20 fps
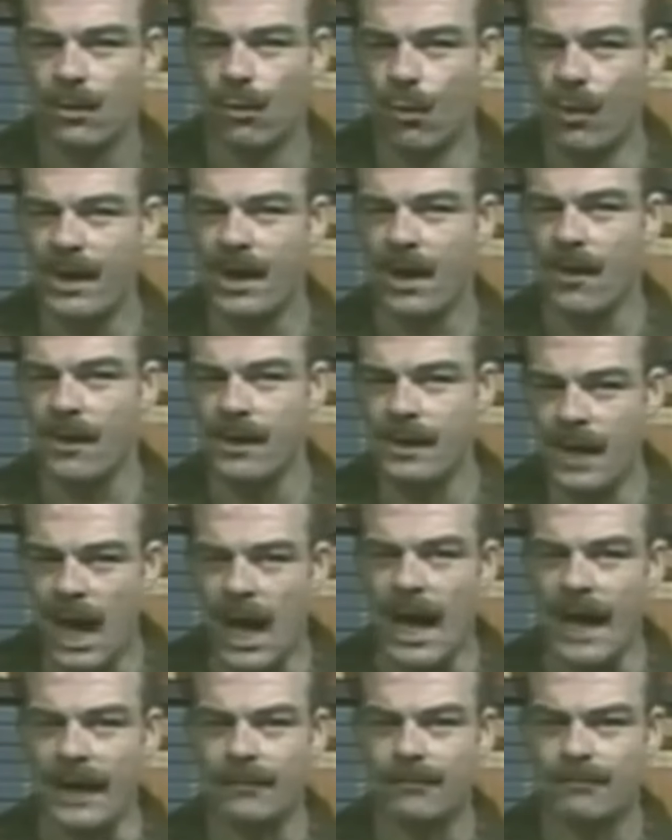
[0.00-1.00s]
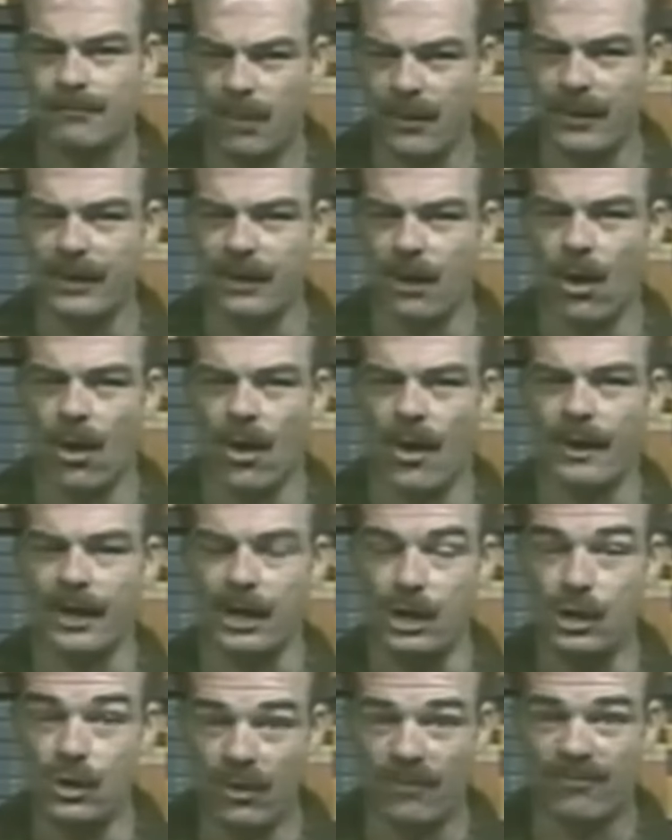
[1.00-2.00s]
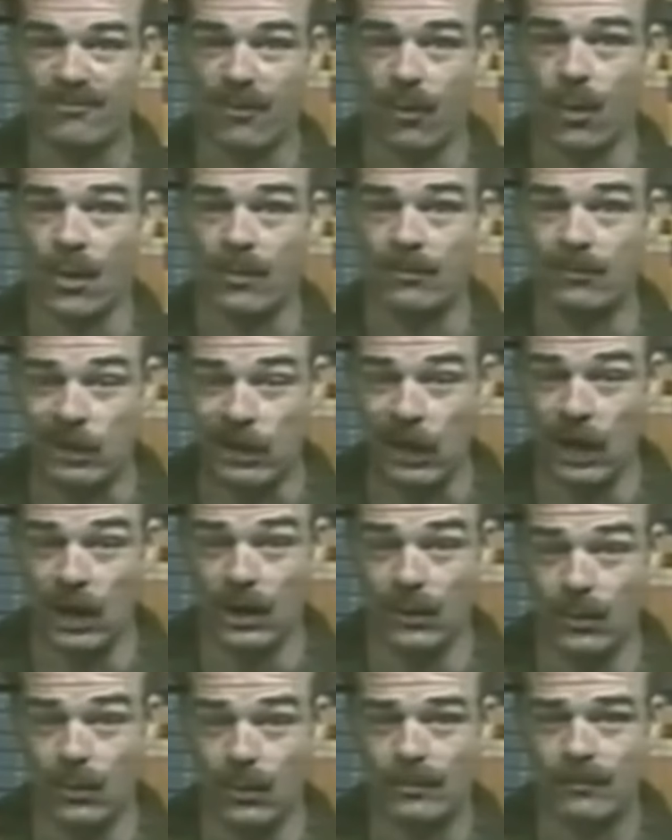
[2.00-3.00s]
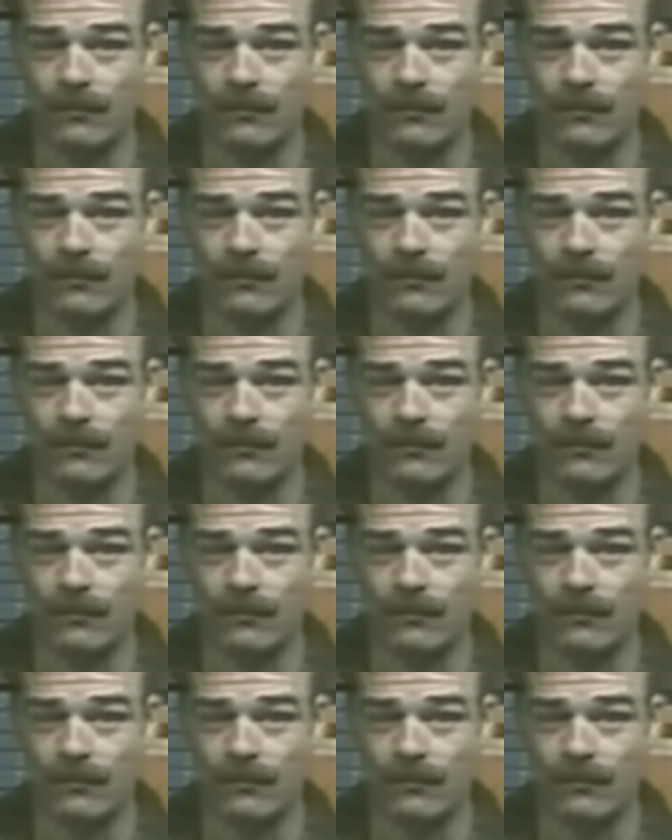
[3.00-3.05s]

we are not putting on a uniform show.